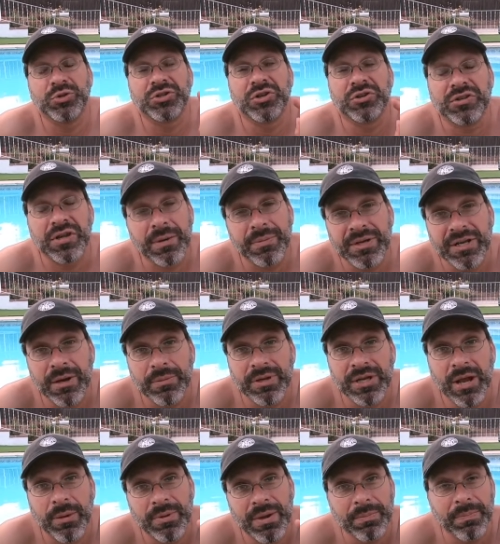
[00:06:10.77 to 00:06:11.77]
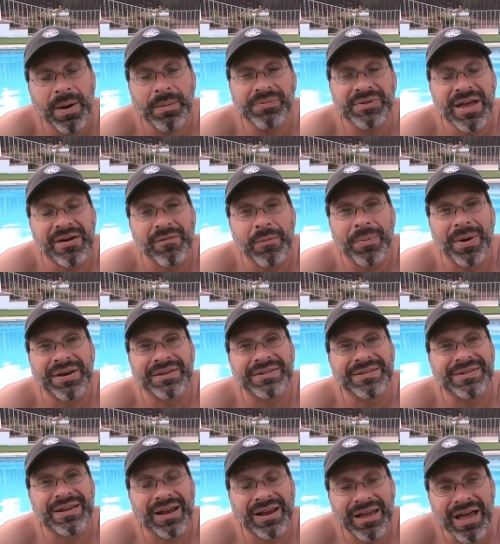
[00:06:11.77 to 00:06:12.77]
which are
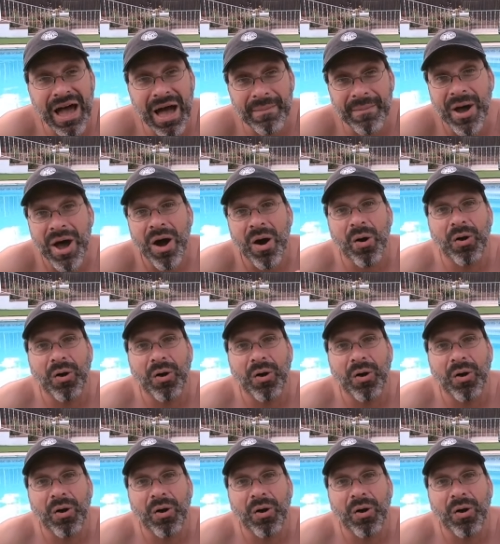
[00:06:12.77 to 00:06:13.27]
www.pubstohaveapintin.com,